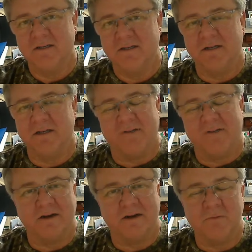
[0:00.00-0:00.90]
I've
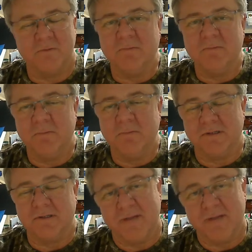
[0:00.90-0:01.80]
hired so many people
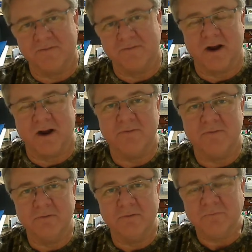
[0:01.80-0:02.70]
and had to fire a few.